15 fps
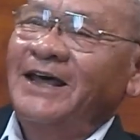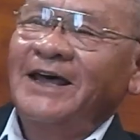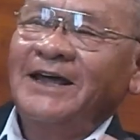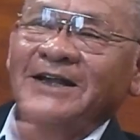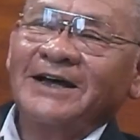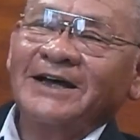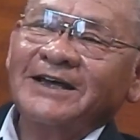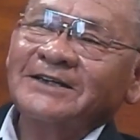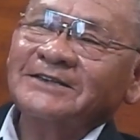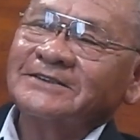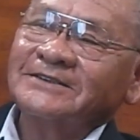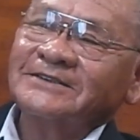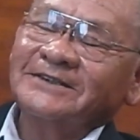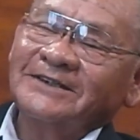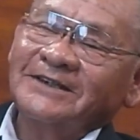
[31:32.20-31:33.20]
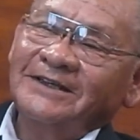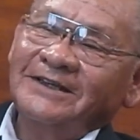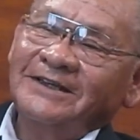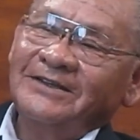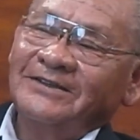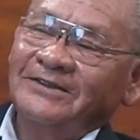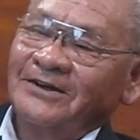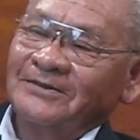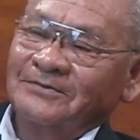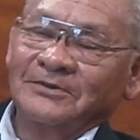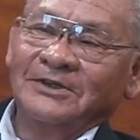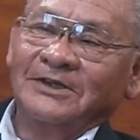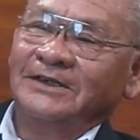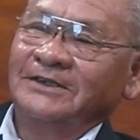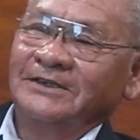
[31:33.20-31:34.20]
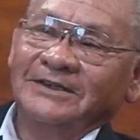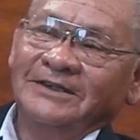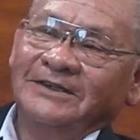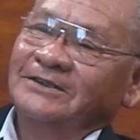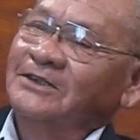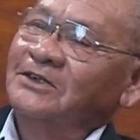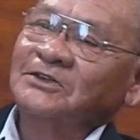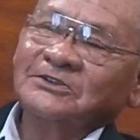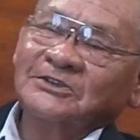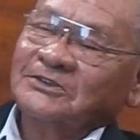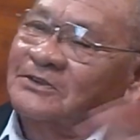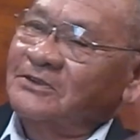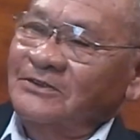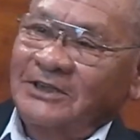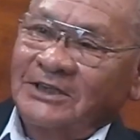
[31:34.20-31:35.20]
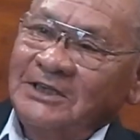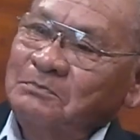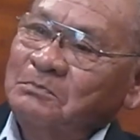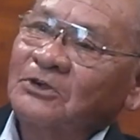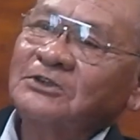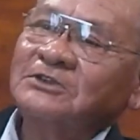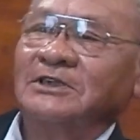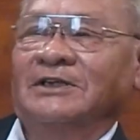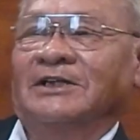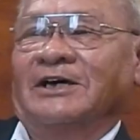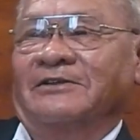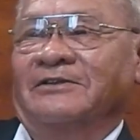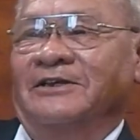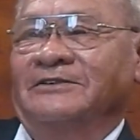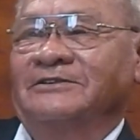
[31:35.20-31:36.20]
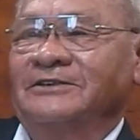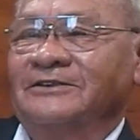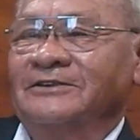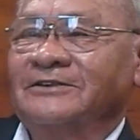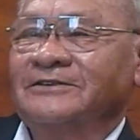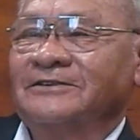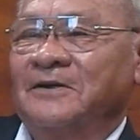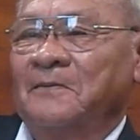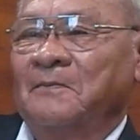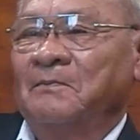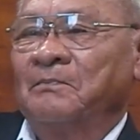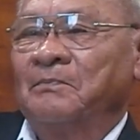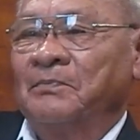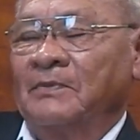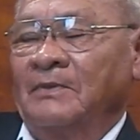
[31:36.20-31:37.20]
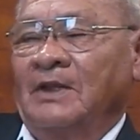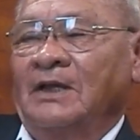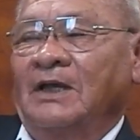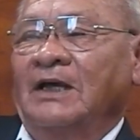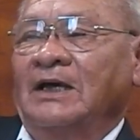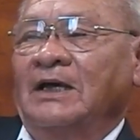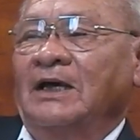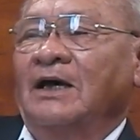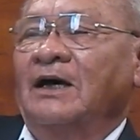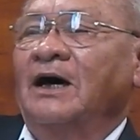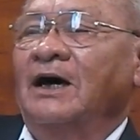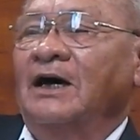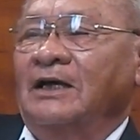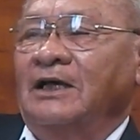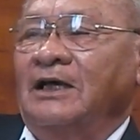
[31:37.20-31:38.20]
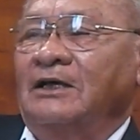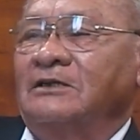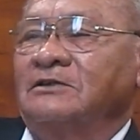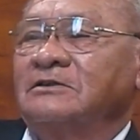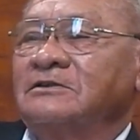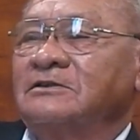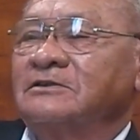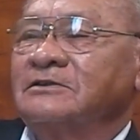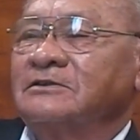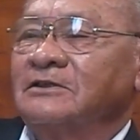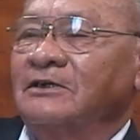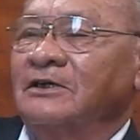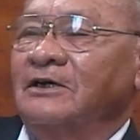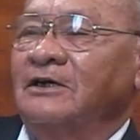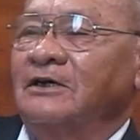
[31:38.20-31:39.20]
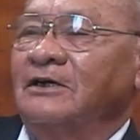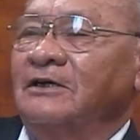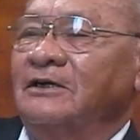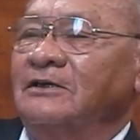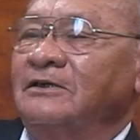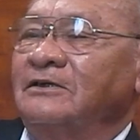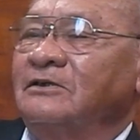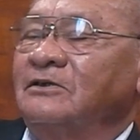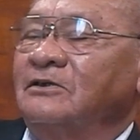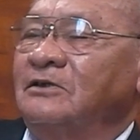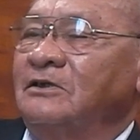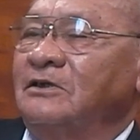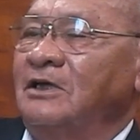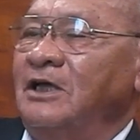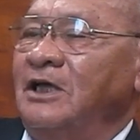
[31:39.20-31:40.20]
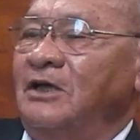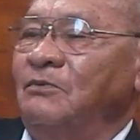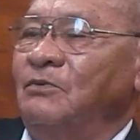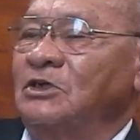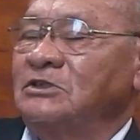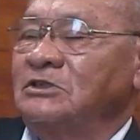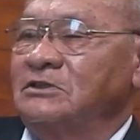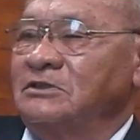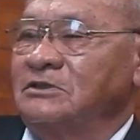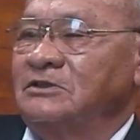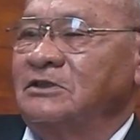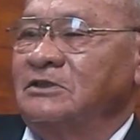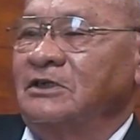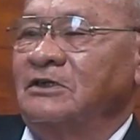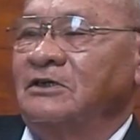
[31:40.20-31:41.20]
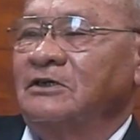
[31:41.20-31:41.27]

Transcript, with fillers: that, I guess uh, he thought, well, you are just going to keep pushing like this, you know. I guess uh, he wasn't uh,